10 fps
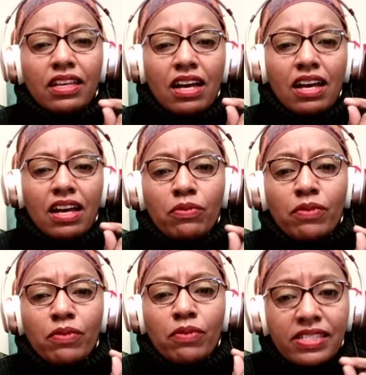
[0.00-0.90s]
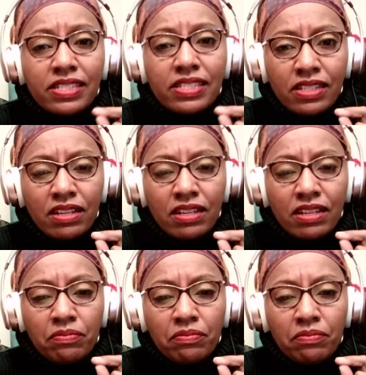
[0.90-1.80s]
of the
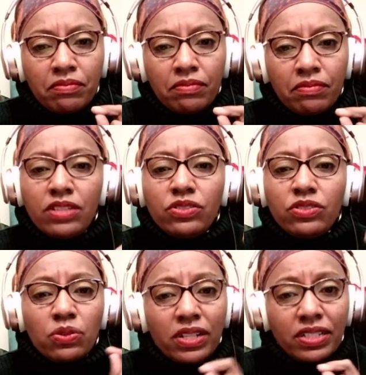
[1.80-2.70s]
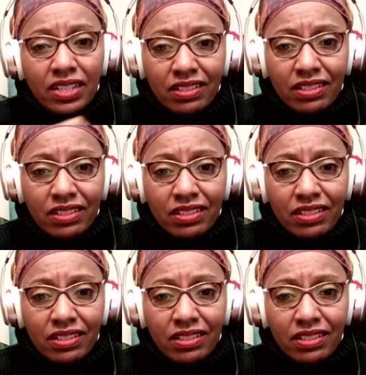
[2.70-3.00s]
racism in Georgia,